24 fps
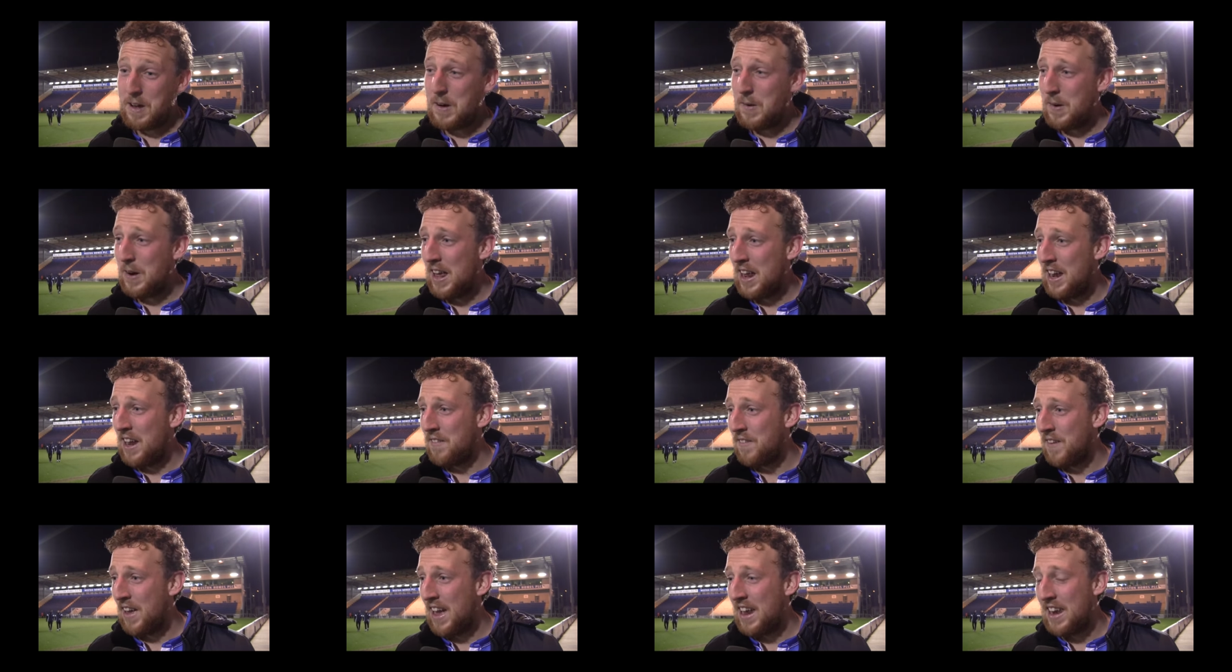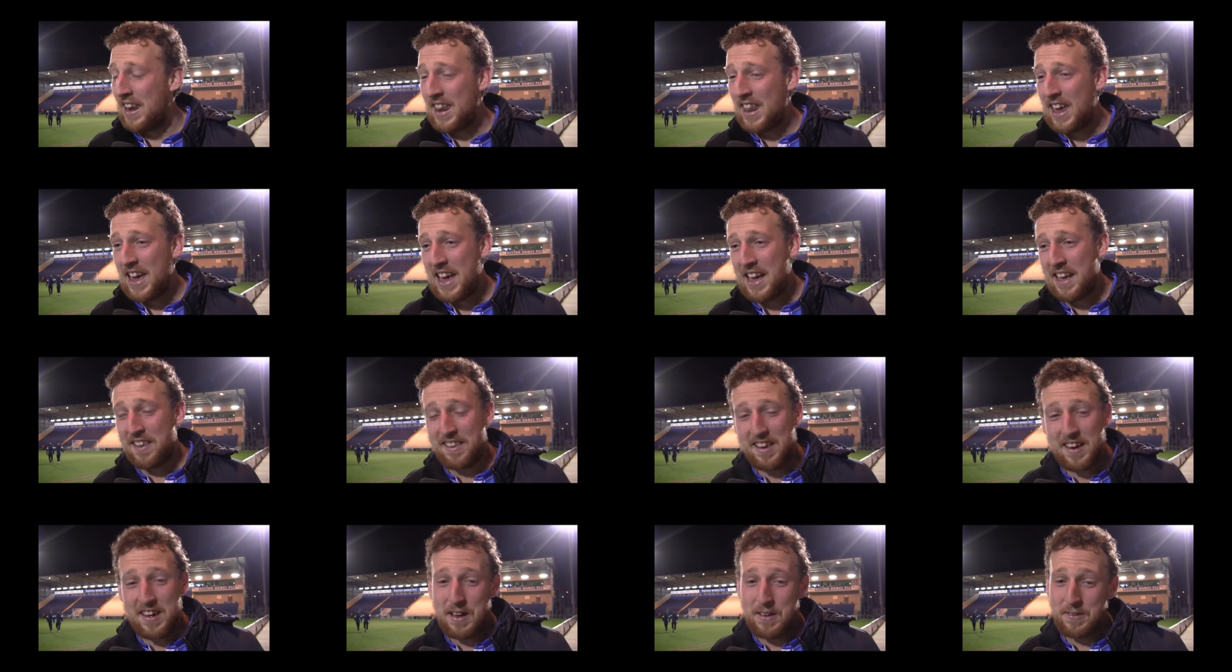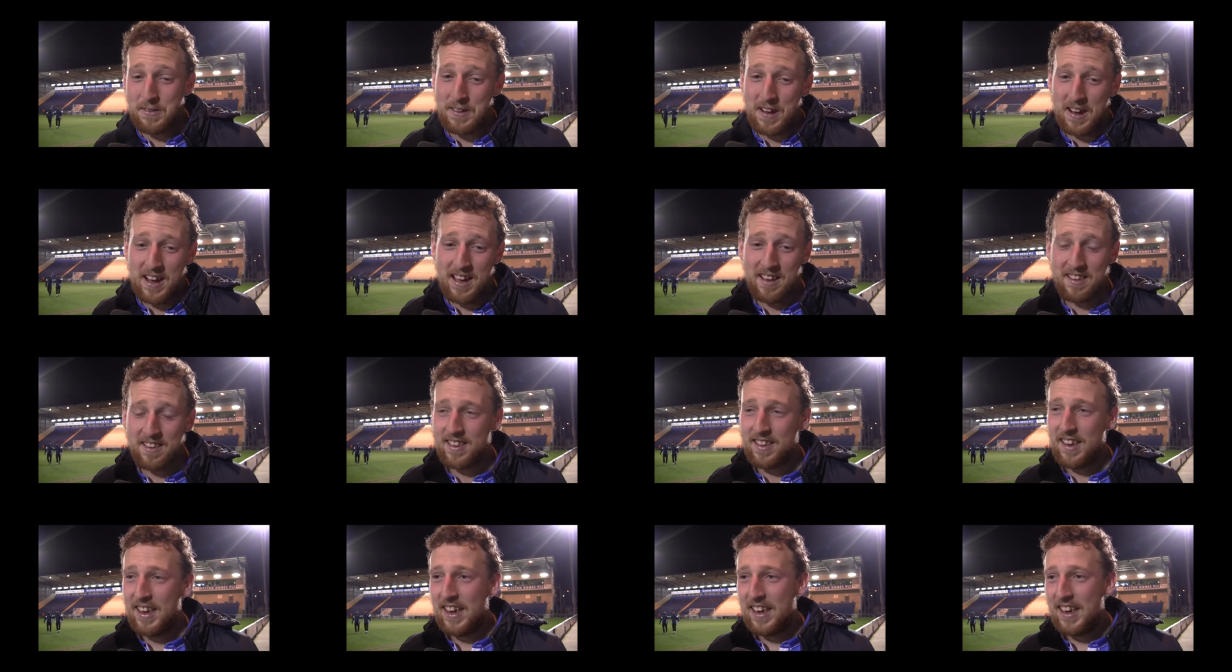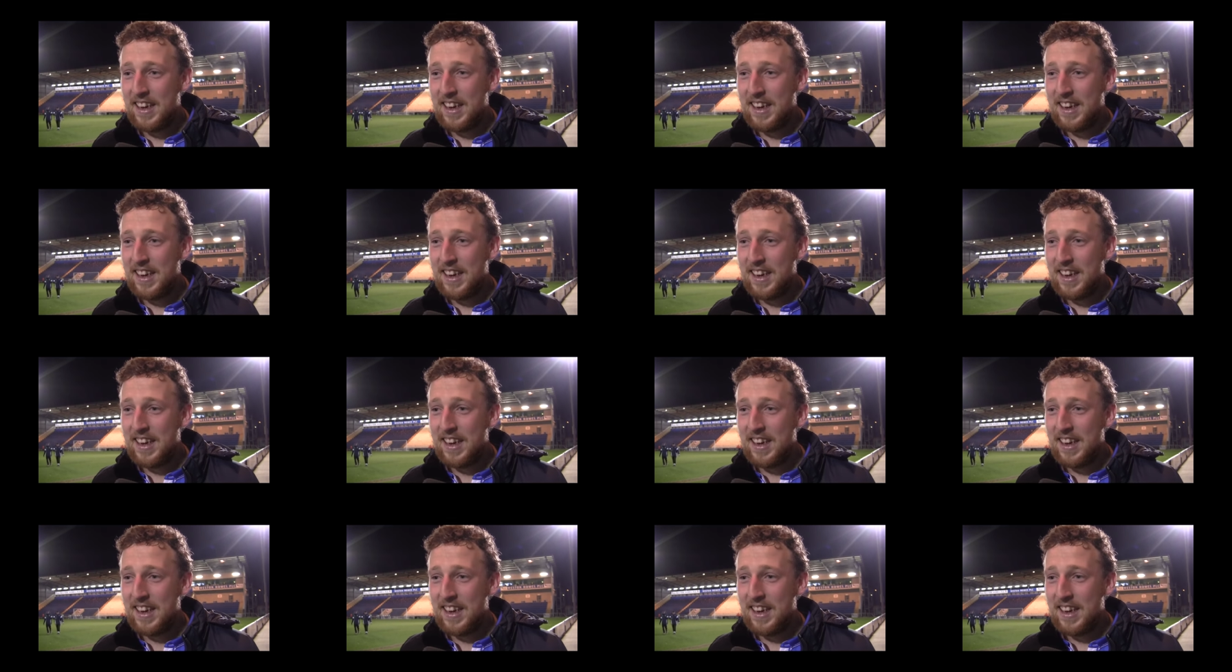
goal there, another header there, so that's nice.